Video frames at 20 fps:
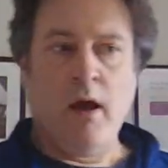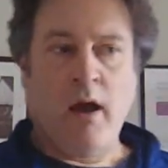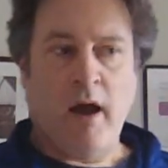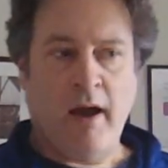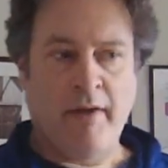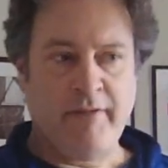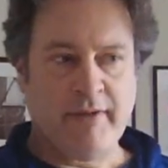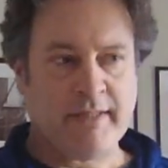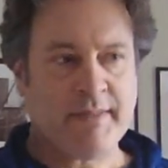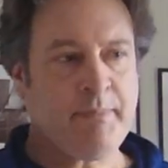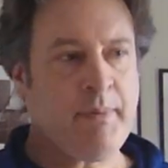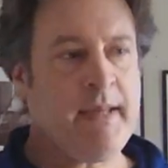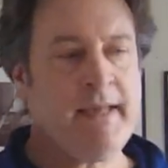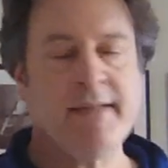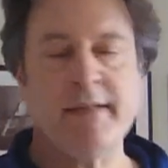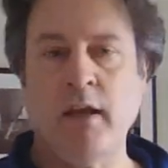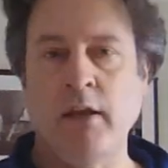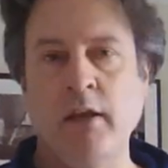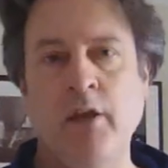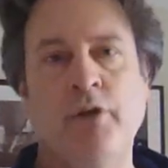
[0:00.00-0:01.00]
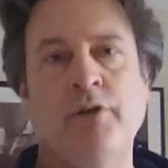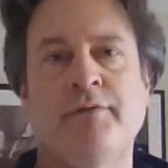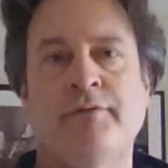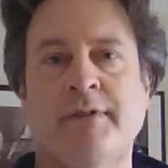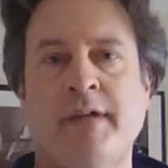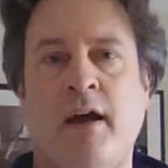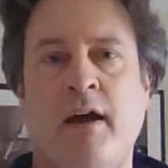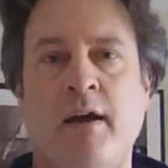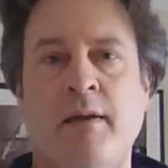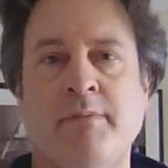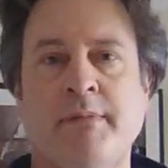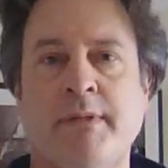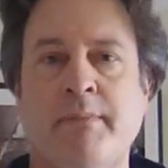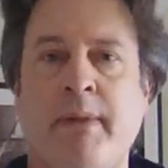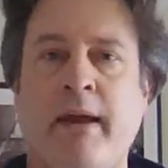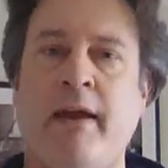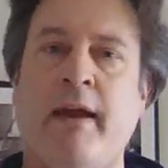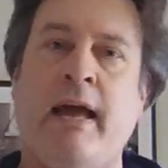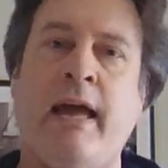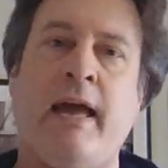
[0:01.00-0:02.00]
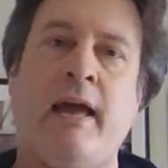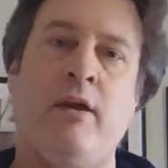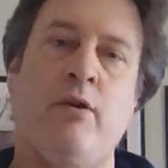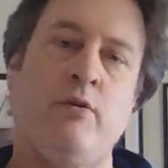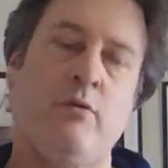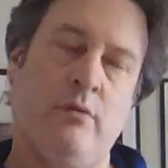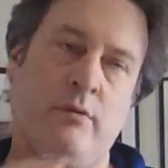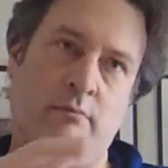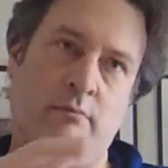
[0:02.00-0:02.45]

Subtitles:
I've explained a lot of times about how